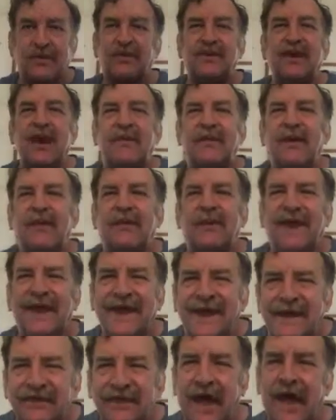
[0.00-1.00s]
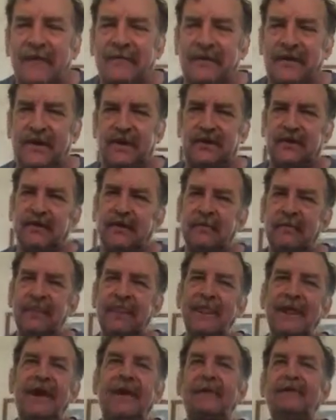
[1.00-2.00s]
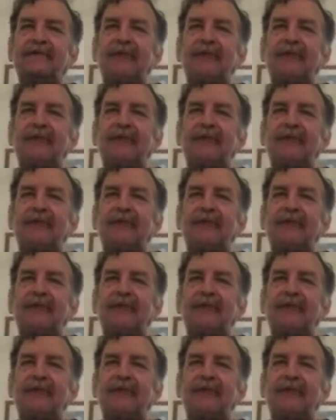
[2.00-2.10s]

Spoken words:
She was never even in that vehicle.